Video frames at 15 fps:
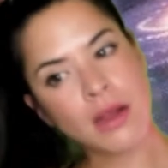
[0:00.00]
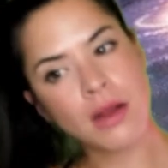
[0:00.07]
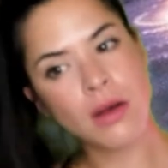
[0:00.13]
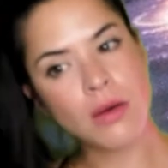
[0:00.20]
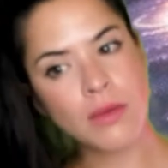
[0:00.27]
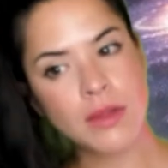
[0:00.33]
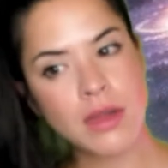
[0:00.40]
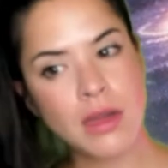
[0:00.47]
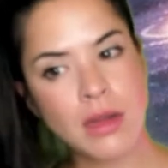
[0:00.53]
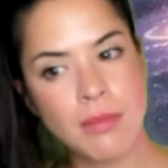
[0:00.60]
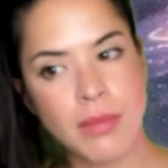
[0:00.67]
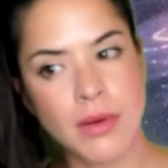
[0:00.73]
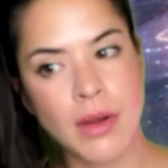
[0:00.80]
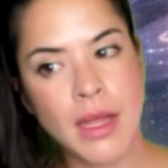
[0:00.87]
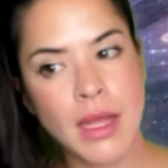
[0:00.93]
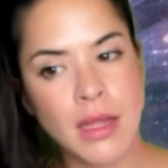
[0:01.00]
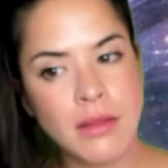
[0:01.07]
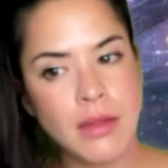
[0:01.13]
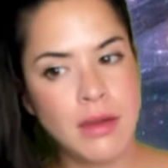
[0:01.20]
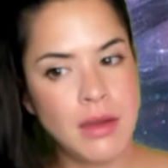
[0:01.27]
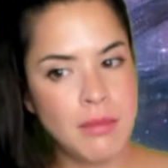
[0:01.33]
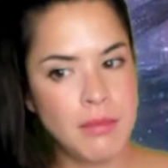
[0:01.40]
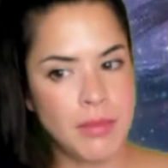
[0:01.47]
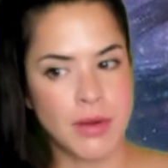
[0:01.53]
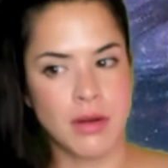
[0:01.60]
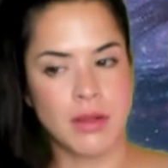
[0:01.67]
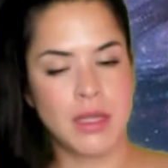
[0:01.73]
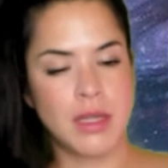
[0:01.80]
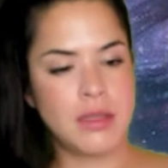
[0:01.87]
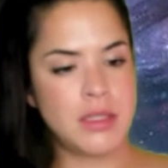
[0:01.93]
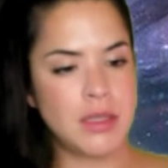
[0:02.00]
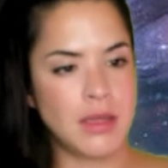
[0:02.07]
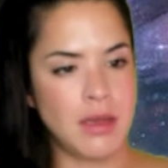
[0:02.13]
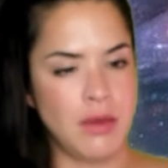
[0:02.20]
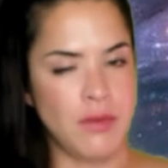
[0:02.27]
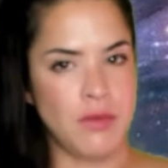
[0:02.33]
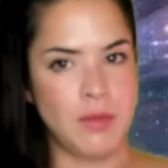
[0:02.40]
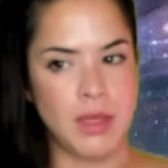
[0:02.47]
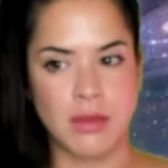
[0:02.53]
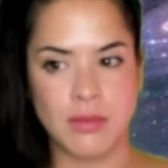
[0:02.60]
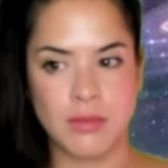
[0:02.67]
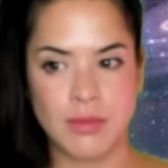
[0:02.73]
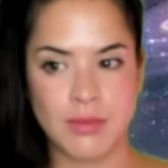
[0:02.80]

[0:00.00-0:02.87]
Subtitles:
call the number, add the number that she gave me.